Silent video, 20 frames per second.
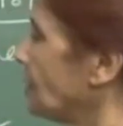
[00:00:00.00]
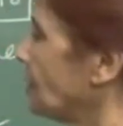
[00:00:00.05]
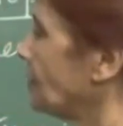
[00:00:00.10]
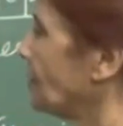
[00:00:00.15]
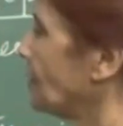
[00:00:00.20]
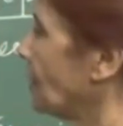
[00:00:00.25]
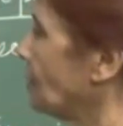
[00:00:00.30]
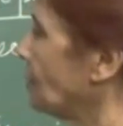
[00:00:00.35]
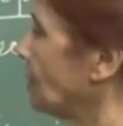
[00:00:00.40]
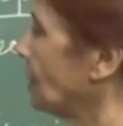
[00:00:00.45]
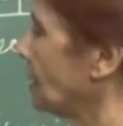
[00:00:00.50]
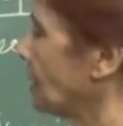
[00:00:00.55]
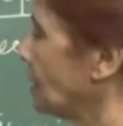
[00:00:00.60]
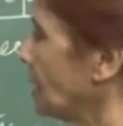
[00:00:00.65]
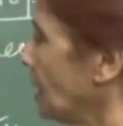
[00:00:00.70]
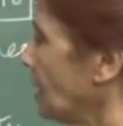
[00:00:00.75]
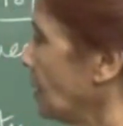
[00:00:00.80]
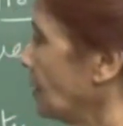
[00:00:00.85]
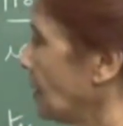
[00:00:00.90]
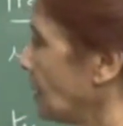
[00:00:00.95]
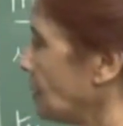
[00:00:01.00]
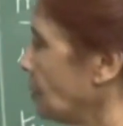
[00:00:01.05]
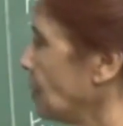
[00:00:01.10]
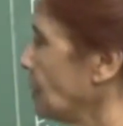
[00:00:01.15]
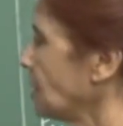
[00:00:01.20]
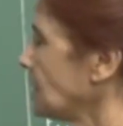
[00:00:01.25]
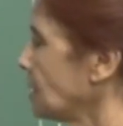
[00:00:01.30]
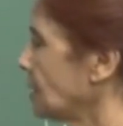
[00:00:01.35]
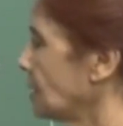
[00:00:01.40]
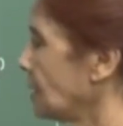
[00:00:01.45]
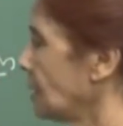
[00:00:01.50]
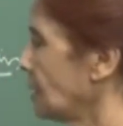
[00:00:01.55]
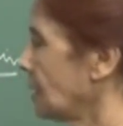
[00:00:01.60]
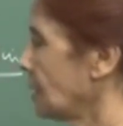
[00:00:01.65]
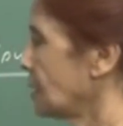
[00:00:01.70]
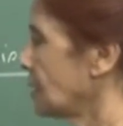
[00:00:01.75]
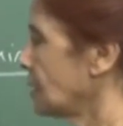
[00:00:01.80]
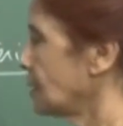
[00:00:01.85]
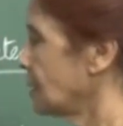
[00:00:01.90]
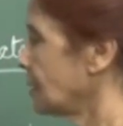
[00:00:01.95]
number that means the
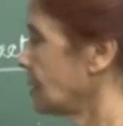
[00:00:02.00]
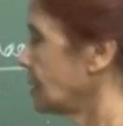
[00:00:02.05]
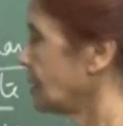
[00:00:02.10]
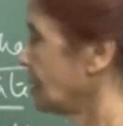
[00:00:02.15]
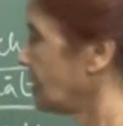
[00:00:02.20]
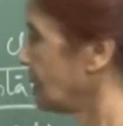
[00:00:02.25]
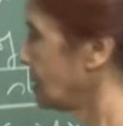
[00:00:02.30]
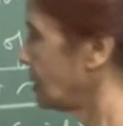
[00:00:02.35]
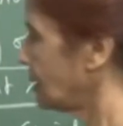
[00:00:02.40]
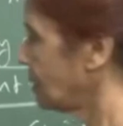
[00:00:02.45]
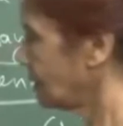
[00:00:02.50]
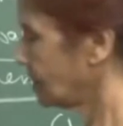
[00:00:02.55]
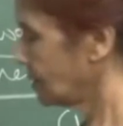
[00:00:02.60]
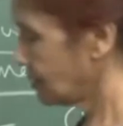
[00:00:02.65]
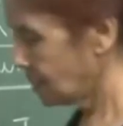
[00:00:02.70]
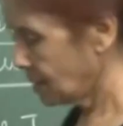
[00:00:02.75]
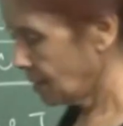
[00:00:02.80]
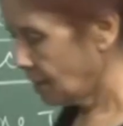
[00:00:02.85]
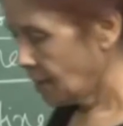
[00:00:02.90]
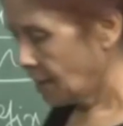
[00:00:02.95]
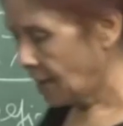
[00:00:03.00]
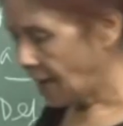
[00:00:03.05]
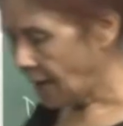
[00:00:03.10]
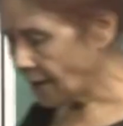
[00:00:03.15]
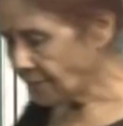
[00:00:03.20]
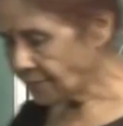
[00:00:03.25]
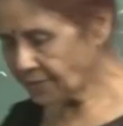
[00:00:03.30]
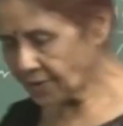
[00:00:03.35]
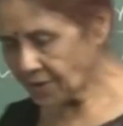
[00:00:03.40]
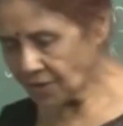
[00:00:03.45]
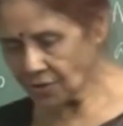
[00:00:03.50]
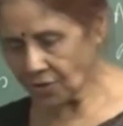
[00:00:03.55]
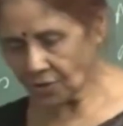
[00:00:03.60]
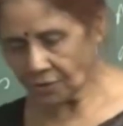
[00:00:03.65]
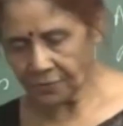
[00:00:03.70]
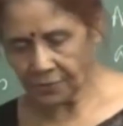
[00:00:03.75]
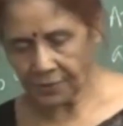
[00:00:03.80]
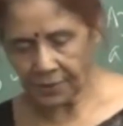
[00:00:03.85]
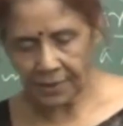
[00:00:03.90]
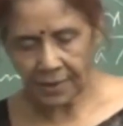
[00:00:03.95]
uh, uh, average of
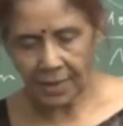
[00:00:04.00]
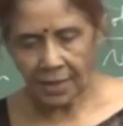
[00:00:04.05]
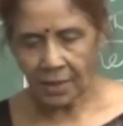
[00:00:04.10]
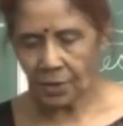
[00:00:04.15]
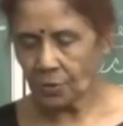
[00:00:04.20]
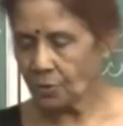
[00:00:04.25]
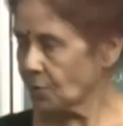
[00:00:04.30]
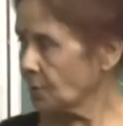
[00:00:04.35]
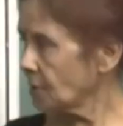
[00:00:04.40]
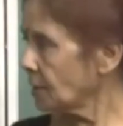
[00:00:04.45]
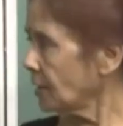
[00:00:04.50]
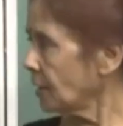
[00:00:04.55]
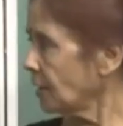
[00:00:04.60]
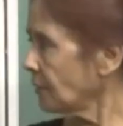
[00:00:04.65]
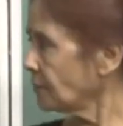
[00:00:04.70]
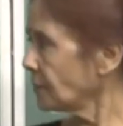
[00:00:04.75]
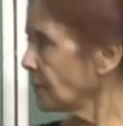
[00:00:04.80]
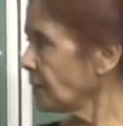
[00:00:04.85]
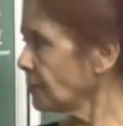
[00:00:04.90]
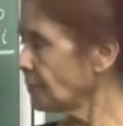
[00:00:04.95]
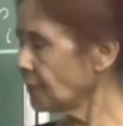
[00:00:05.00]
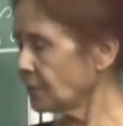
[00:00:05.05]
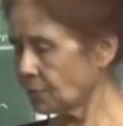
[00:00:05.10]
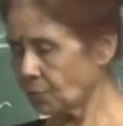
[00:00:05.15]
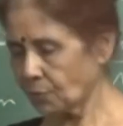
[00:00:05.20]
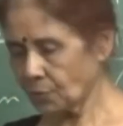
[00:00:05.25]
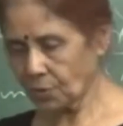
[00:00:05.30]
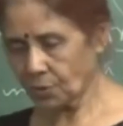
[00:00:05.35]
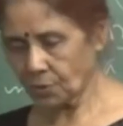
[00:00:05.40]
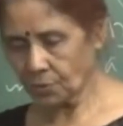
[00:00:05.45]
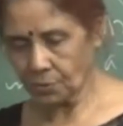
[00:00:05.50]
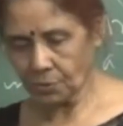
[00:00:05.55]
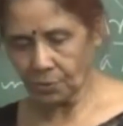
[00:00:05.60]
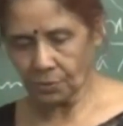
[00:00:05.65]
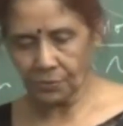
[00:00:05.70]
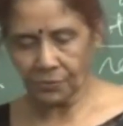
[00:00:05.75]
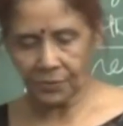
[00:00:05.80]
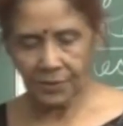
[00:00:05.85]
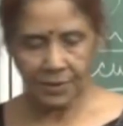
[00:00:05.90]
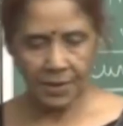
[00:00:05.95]
a you see if, if it was to
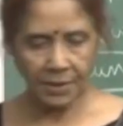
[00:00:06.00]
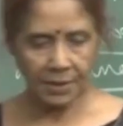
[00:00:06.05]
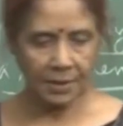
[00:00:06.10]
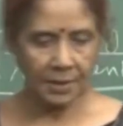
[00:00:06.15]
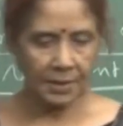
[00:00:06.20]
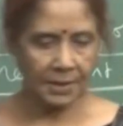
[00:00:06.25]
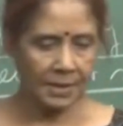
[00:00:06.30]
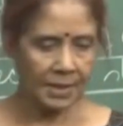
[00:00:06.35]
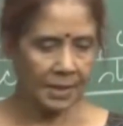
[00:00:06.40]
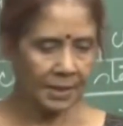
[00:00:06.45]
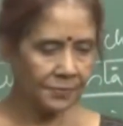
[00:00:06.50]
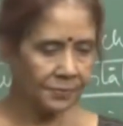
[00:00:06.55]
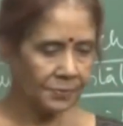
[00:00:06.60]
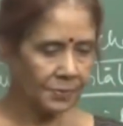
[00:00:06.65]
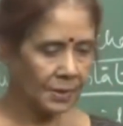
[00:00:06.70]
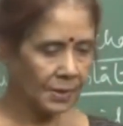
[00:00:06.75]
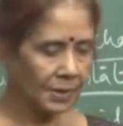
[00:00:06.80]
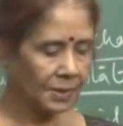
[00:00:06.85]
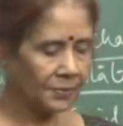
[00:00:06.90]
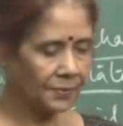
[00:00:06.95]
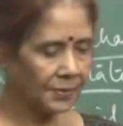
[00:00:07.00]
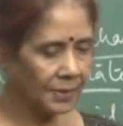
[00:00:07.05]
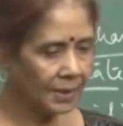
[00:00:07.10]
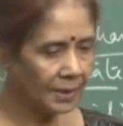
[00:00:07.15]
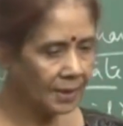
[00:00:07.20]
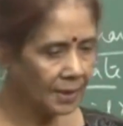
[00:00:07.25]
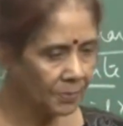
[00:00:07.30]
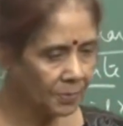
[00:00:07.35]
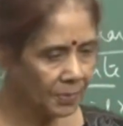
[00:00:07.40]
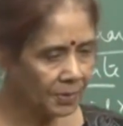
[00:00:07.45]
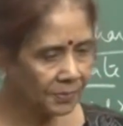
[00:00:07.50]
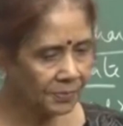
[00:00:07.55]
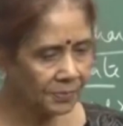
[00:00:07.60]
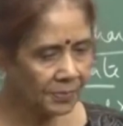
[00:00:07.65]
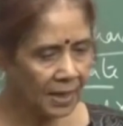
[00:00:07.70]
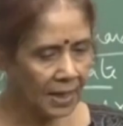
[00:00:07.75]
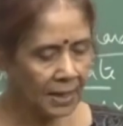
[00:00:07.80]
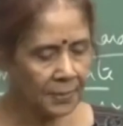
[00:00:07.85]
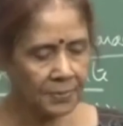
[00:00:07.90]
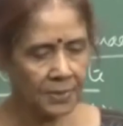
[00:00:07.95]
visit itself infinite number of
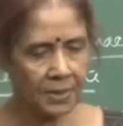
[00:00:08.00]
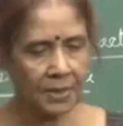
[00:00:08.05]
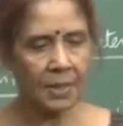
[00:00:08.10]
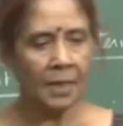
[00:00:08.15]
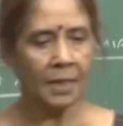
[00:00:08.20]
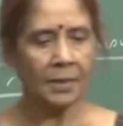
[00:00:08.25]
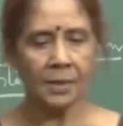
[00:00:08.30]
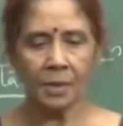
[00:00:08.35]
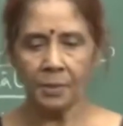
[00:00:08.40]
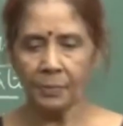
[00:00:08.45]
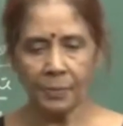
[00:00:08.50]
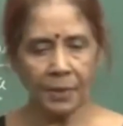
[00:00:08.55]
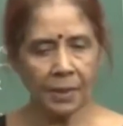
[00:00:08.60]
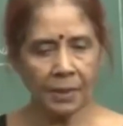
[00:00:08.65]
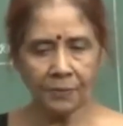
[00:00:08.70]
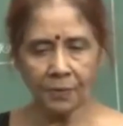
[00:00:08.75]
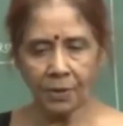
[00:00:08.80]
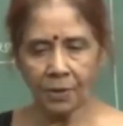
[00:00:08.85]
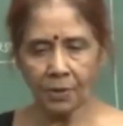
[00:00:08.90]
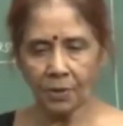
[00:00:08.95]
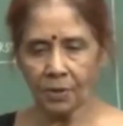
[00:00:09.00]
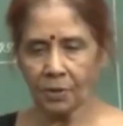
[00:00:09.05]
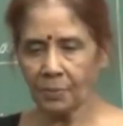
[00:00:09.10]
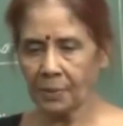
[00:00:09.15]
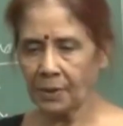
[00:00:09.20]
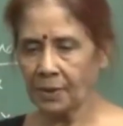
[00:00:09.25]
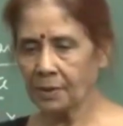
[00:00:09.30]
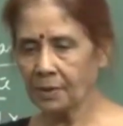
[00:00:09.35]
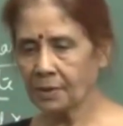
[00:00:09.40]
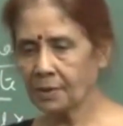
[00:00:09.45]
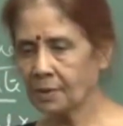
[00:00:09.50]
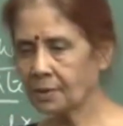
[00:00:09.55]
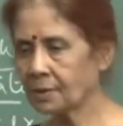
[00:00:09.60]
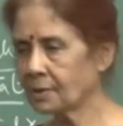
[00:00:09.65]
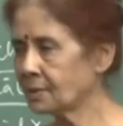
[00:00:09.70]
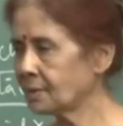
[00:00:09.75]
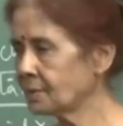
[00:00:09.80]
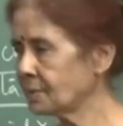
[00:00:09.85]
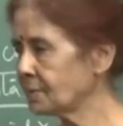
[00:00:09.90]
times the mean will not be uh,